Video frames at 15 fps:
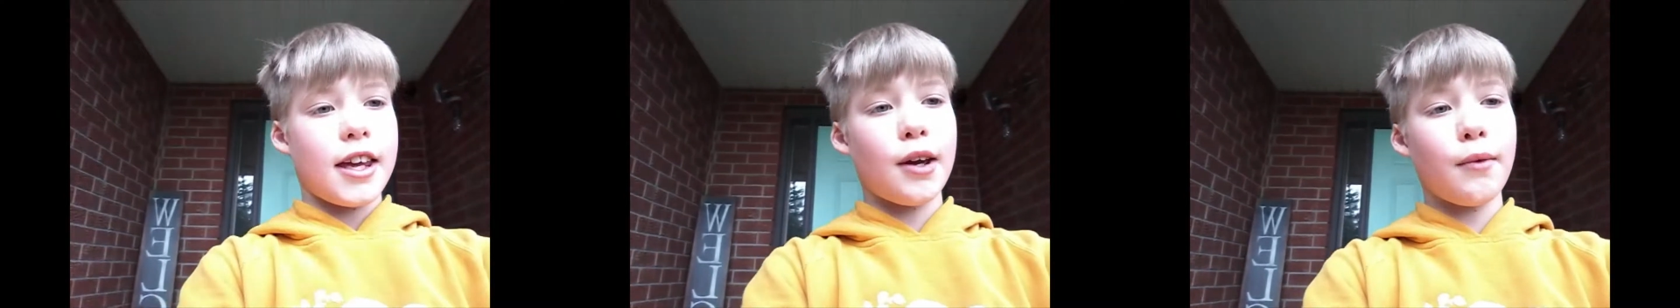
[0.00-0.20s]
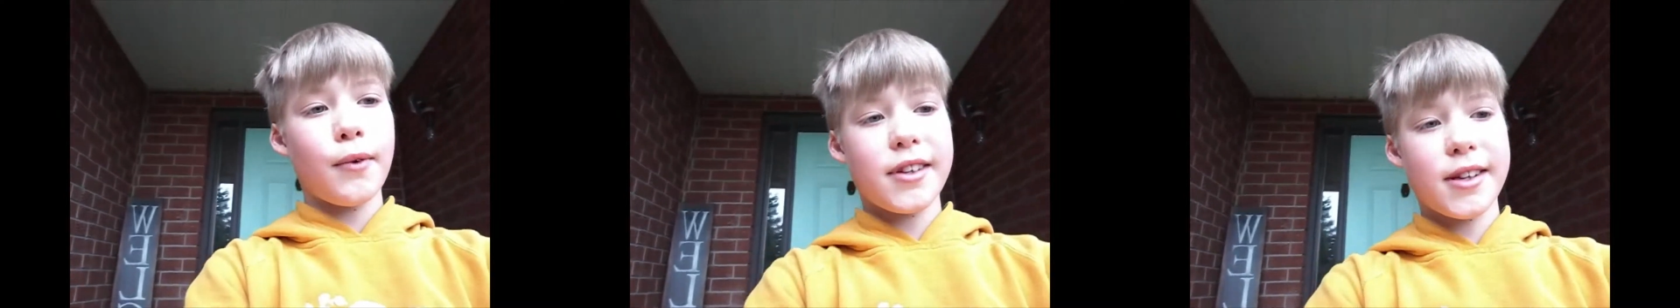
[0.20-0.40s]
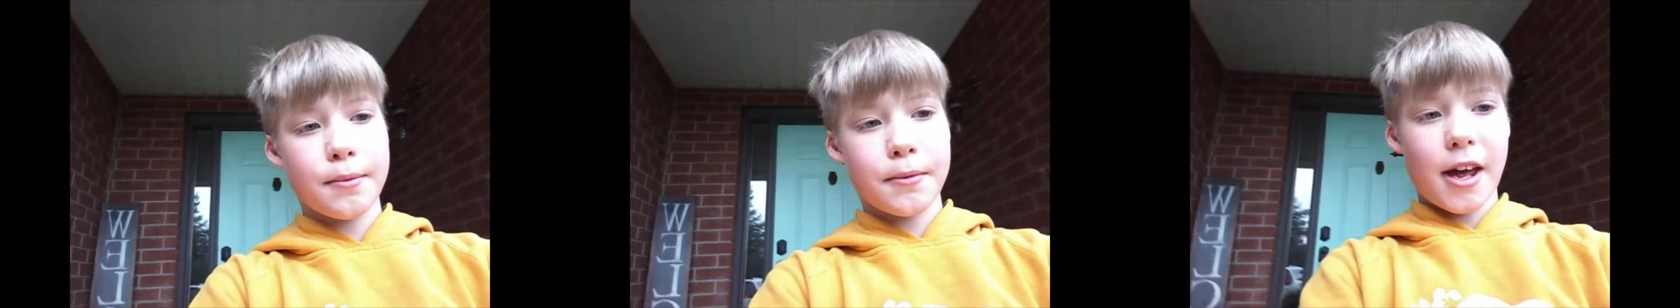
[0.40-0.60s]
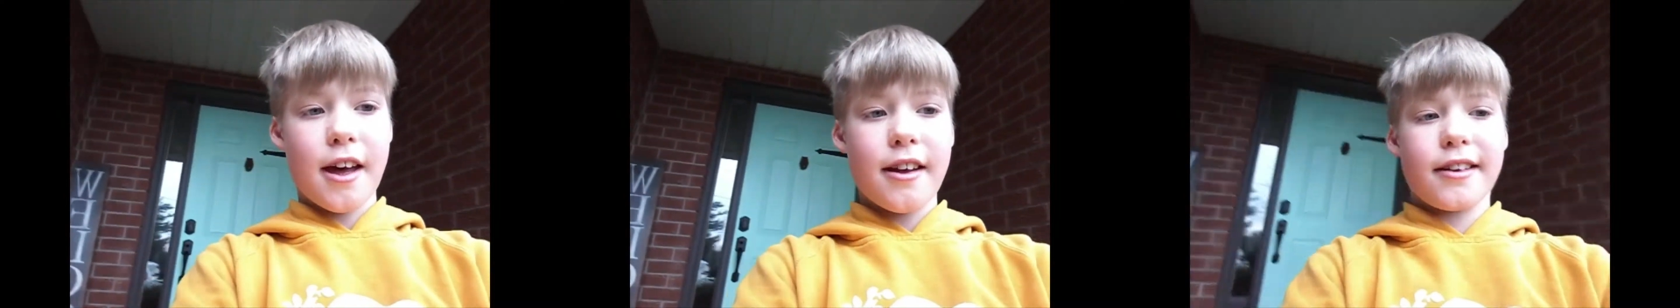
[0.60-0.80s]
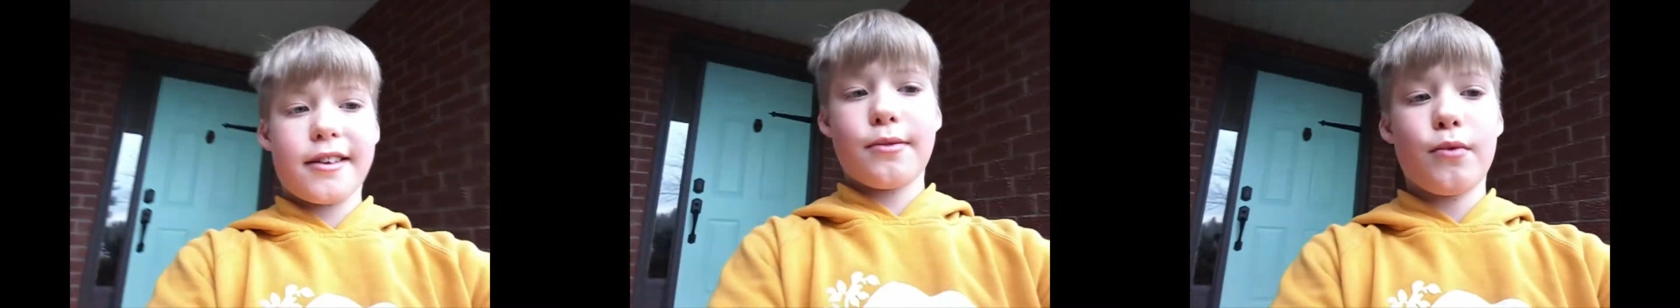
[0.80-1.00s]
Hey, what's up,
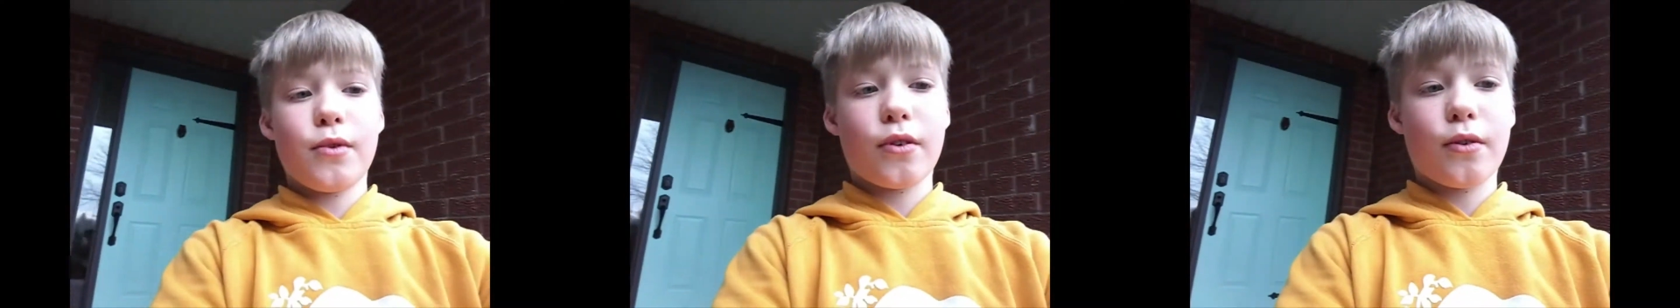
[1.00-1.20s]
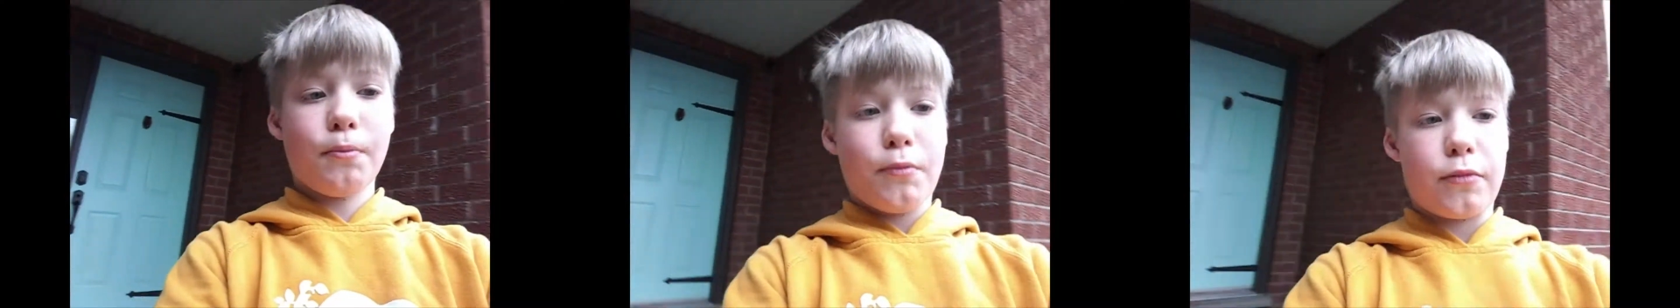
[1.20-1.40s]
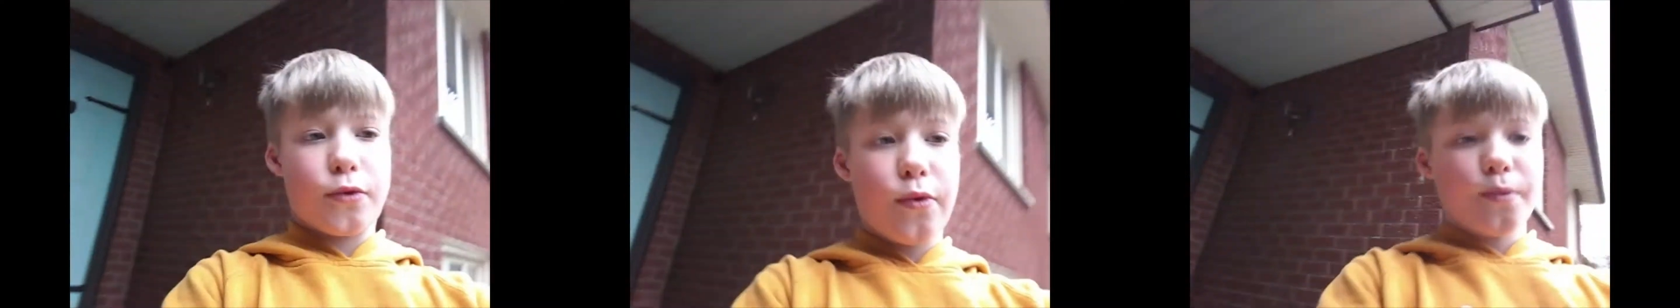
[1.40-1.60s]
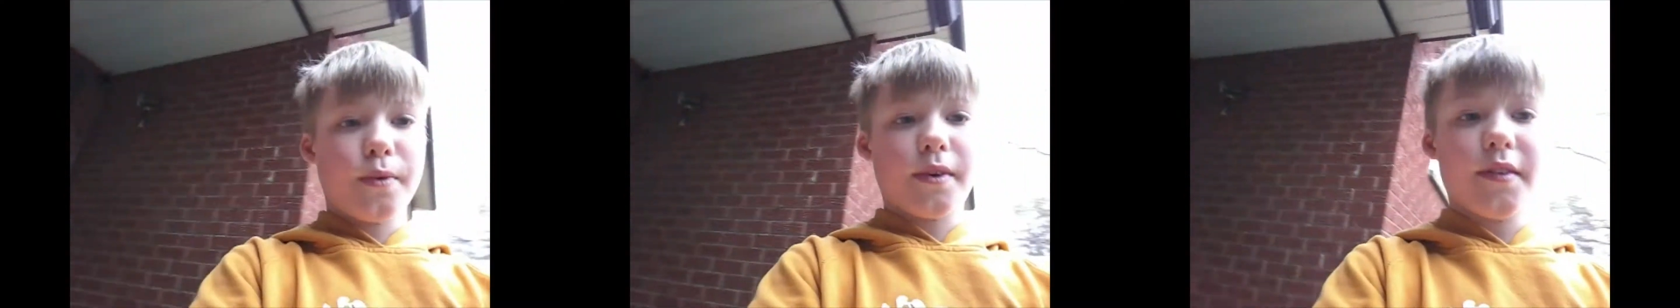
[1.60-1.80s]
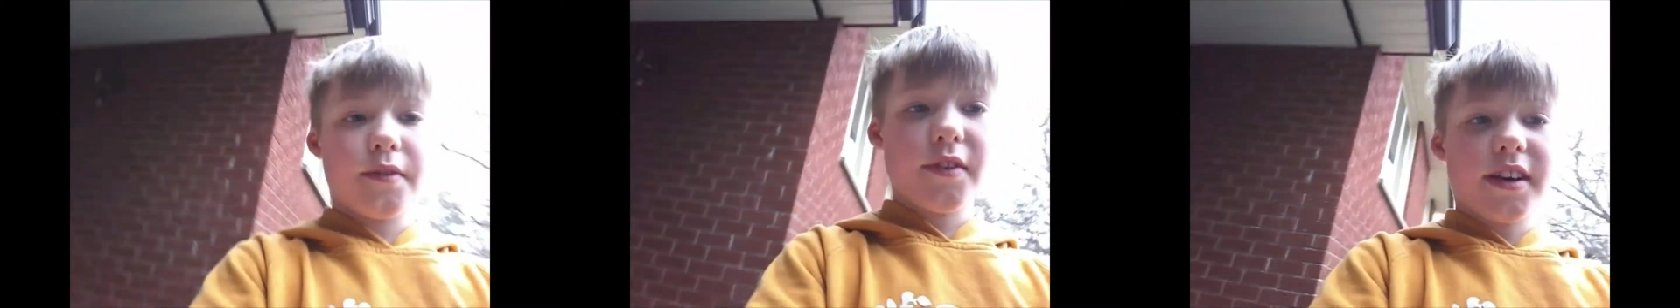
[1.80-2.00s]
guys? Welcome to
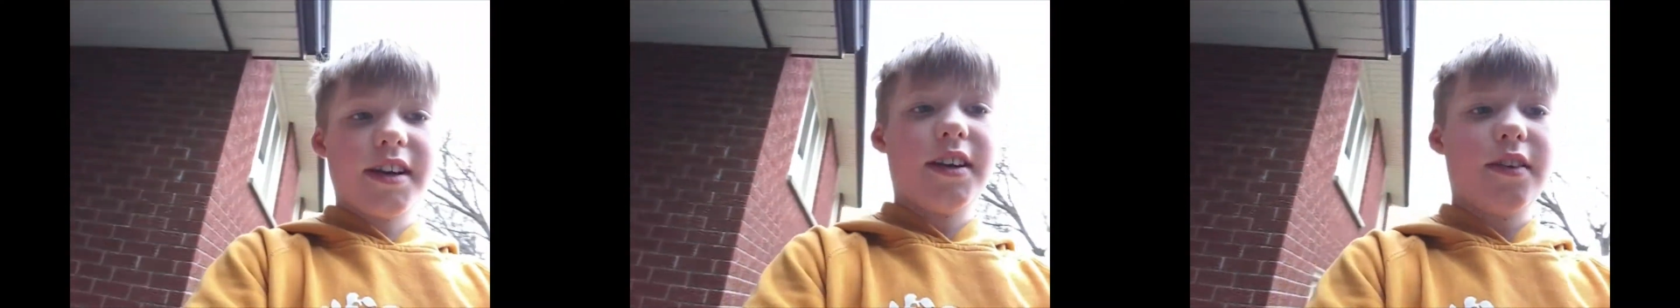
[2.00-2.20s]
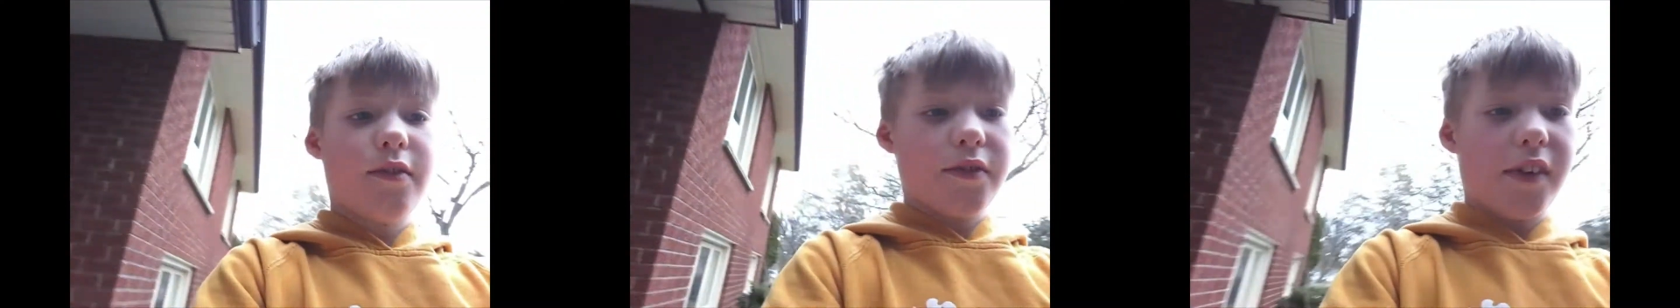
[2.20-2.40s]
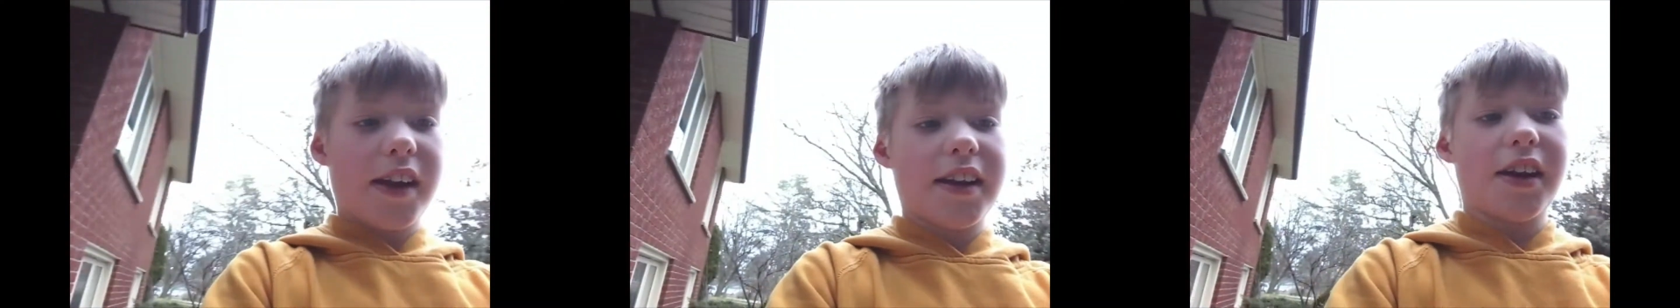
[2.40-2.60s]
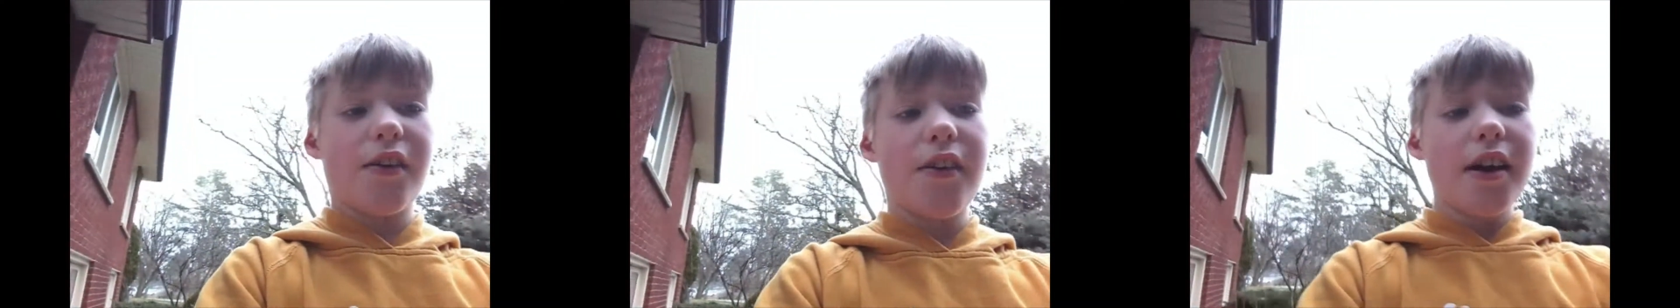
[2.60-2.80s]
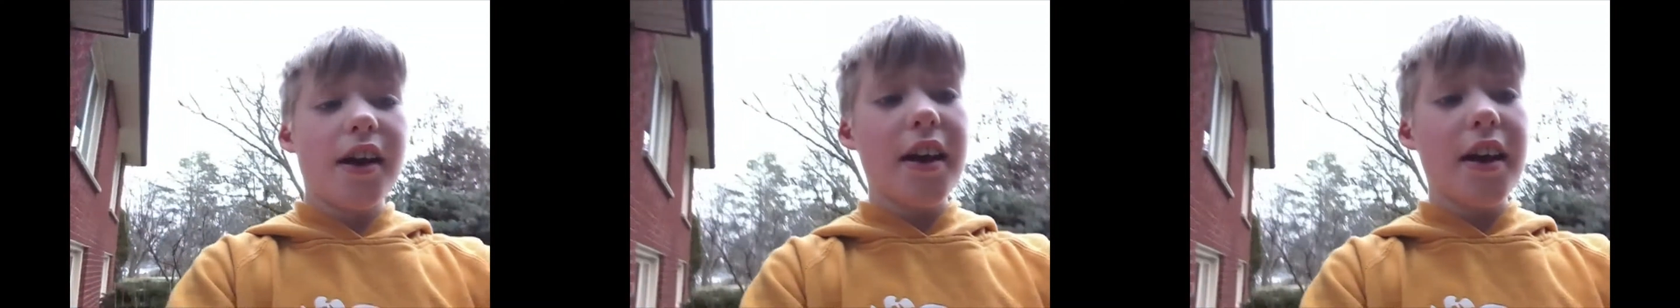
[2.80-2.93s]
a brand new video.